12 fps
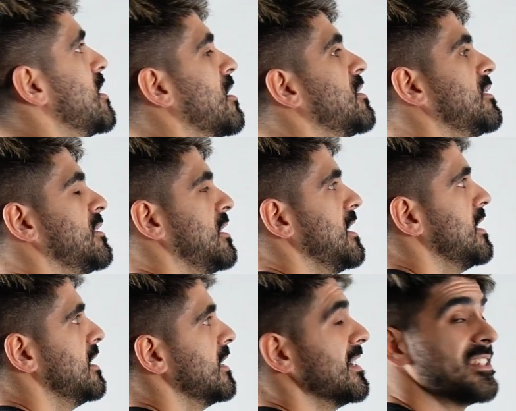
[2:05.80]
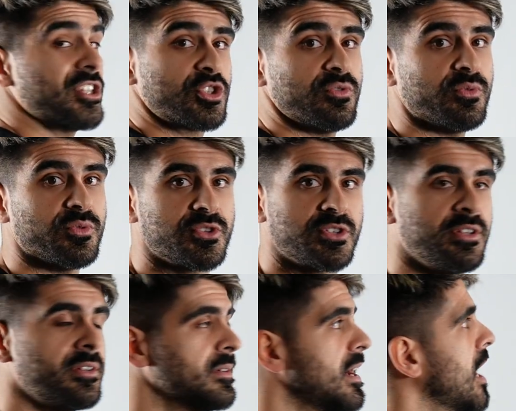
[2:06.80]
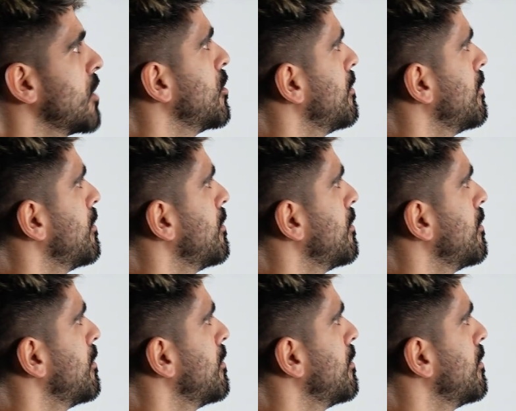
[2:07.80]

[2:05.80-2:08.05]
the, the addition rules. How do we